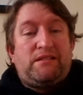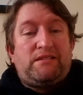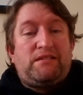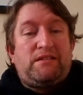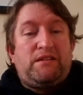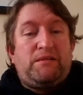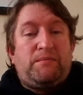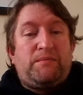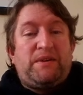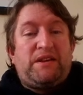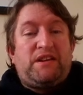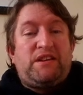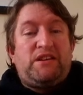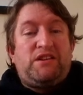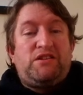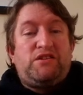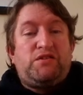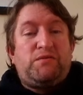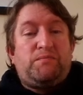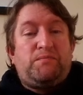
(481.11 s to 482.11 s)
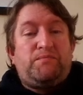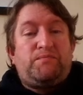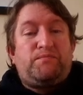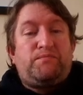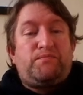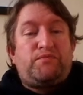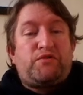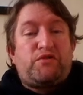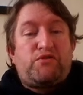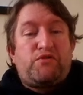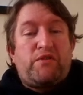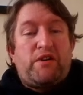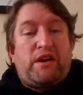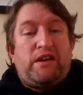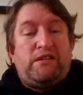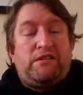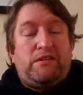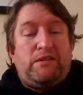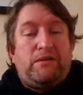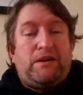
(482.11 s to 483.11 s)
You're beginning to
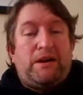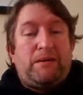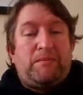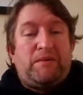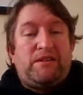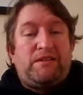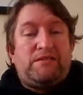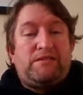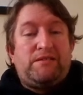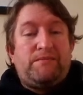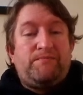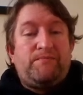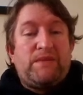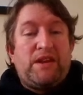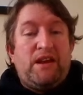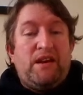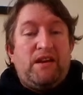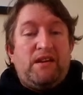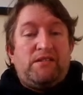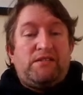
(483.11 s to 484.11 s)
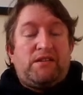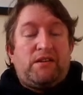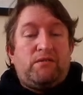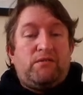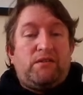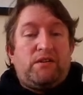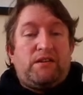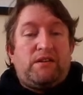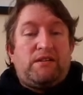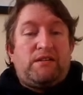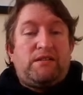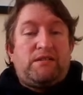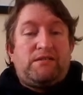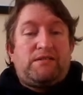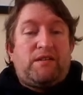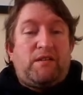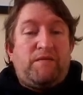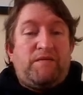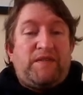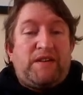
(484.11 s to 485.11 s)
create new habits. So
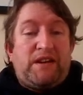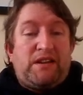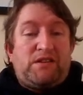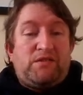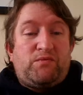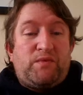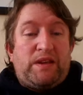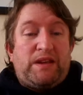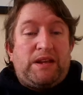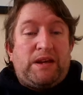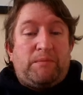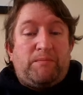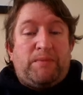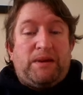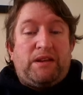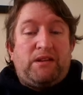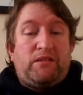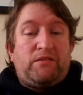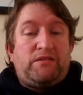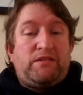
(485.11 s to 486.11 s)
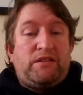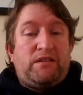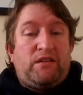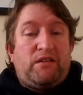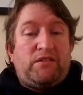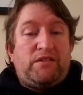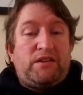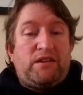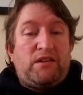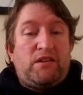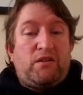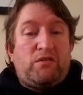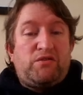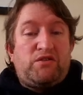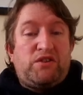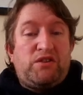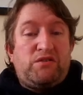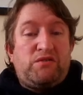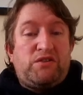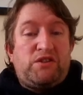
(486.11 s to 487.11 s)
don't forget to ring that bell on the old
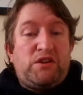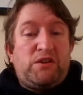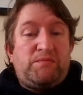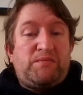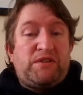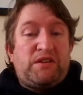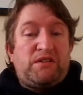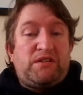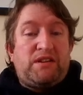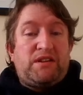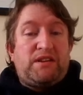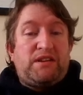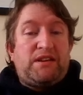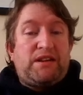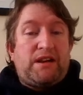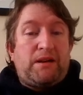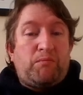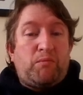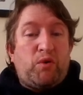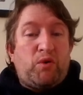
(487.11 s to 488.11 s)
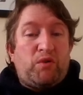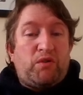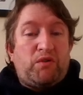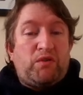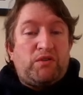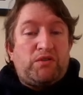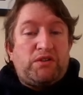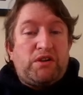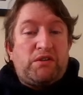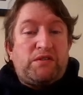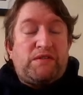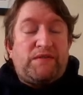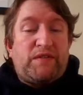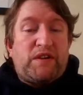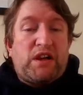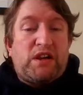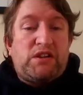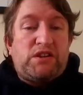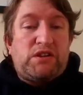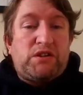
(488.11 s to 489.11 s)
YouTube, so that you get more
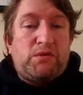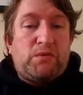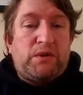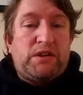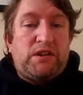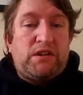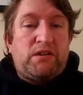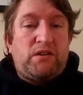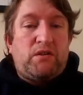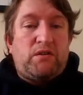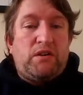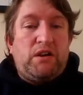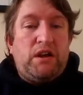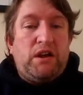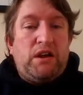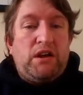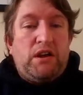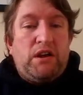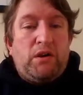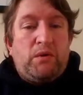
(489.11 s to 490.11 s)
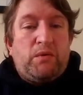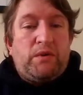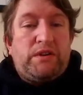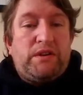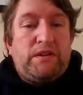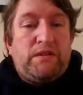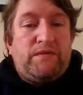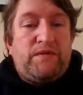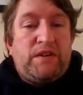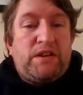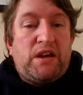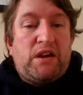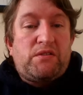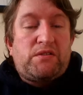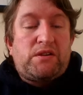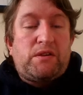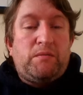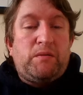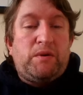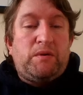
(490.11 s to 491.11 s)
notifications when the videos
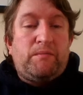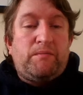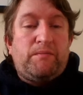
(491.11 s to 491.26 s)
come up.